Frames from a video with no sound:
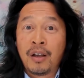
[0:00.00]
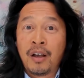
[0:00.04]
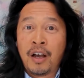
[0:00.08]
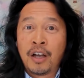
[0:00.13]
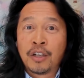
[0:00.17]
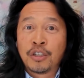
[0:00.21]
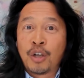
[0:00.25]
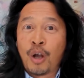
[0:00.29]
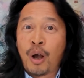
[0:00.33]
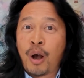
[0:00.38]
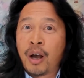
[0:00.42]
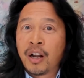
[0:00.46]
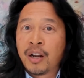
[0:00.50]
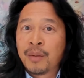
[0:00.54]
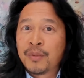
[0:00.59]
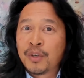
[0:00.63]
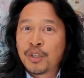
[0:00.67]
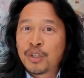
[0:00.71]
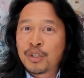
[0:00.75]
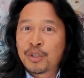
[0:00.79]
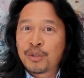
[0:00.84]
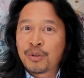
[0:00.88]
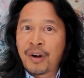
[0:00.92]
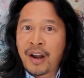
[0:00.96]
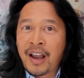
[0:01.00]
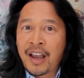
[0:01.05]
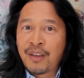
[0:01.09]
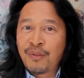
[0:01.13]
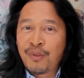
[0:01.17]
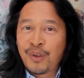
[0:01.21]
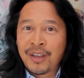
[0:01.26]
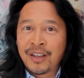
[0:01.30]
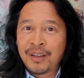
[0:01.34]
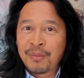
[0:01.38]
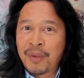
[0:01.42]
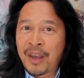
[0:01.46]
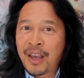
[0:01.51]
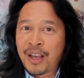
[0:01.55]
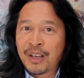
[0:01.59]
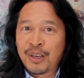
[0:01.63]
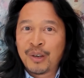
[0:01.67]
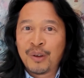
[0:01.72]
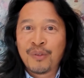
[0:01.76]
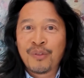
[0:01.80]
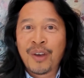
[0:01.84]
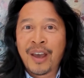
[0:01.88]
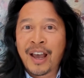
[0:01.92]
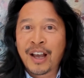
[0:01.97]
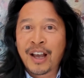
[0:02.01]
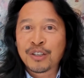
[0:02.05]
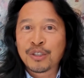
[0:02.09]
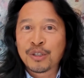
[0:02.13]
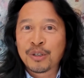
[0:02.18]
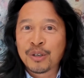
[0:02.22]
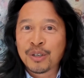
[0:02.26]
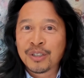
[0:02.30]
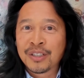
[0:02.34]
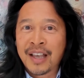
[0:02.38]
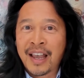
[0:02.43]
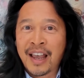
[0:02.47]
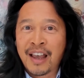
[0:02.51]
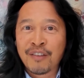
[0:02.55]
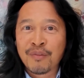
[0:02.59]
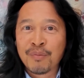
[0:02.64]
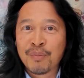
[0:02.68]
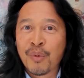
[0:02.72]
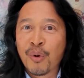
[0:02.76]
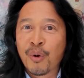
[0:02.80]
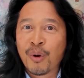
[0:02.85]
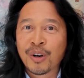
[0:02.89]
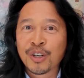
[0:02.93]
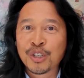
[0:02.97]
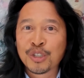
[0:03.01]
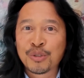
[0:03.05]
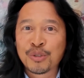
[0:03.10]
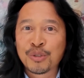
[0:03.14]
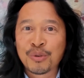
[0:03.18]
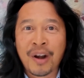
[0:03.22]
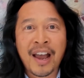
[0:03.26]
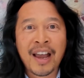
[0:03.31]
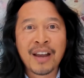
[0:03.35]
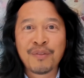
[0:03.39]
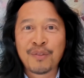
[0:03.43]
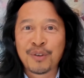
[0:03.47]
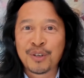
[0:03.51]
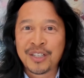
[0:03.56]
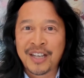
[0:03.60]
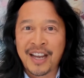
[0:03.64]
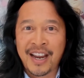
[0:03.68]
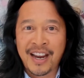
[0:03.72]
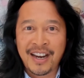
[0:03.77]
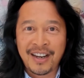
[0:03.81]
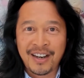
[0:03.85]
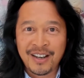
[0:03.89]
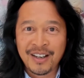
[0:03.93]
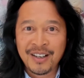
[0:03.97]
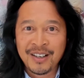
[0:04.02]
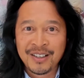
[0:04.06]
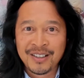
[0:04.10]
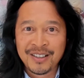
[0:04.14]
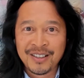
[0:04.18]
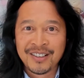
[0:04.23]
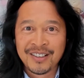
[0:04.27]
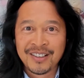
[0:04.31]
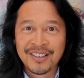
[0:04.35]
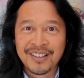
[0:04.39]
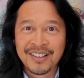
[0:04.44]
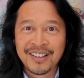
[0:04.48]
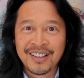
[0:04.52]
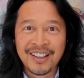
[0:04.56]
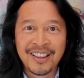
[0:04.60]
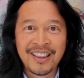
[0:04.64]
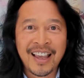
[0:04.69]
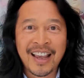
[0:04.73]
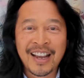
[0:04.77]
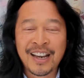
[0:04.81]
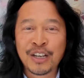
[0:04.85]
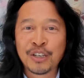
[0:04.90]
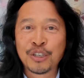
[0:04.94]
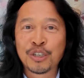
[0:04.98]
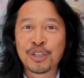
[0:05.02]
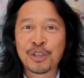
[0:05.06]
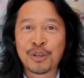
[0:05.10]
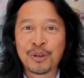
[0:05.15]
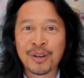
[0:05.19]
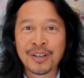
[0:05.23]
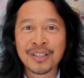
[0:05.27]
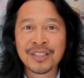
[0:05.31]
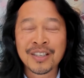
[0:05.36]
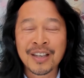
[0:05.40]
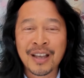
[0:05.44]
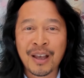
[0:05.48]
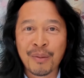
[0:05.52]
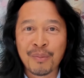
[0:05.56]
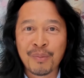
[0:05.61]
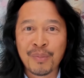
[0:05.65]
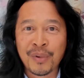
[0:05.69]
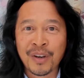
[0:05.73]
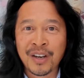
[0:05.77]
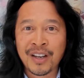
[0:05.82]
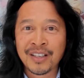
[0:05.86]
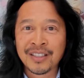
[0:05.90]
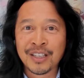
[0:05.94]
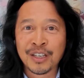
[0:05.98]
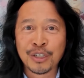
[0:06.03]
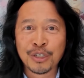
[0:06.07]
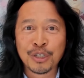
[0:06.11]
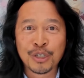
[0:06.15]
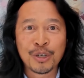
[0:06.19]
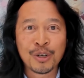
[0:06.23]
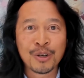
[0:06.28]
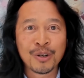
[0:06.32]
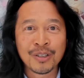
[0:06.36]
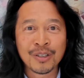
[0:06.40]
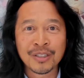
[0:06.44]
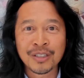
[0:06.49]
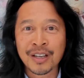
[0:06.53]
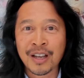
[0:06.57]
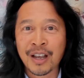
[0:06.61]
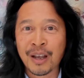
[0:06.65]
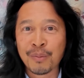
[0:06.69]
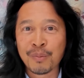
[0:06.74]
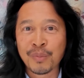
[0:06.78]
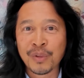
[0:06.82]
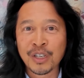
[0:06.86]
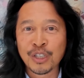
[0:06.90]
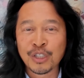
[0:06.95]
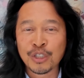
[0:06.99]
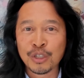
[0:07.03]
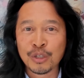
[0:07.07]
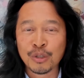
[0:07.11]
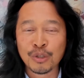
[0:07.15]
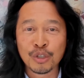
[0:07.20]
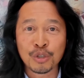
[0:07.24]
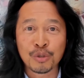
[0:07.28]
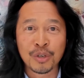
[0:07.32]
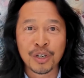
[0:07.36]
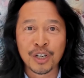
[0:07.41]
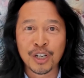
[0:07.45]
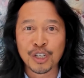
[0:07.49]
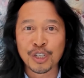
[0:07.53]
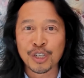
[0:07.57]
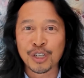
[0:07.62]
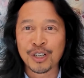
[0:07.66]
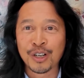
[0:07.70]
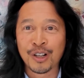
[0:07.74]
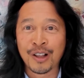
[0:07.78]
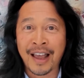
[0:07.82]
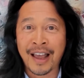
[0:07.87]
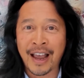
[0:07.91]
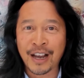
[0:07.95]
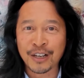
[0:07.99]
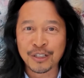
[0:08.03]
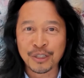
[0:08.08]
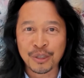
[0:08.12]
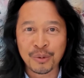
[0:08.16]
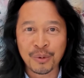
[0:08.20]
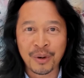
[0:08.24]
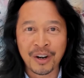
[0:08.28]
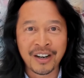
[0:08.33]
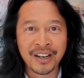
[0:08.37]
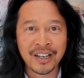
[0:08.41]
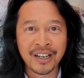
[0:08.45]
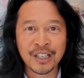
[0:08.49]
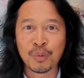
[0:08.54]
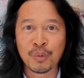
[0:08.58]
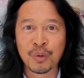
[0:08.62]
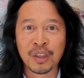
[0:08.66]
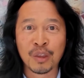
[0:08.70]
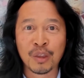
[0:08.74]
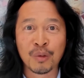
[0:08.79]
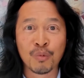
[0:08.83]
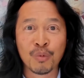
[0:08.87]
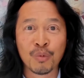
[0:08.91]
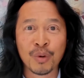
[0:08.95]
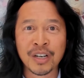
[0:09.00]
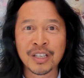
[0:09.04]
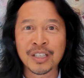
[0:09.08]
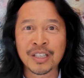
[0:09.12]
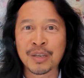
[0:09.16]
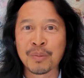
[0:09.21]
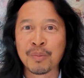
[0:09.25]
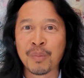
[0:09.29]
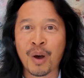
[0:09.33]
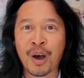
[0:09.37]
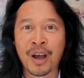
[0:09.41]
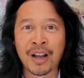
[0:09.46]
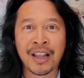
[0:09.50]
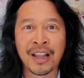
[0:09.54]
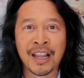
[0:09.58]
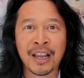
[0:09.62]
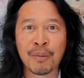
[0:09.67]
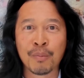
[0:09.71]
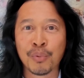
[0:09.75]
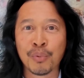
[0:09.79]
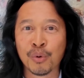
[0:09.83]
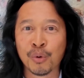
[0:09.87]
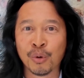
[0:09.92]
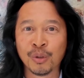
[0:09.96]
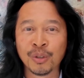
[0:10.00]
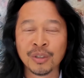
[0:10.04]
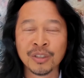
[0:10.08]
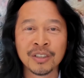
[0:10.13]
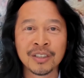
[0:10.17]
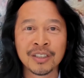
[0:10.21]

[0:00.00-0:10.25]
autonomous driving manufacturers have more driver data than insurance companies. And insurance companies use traditional actuaries with risk modeling pools.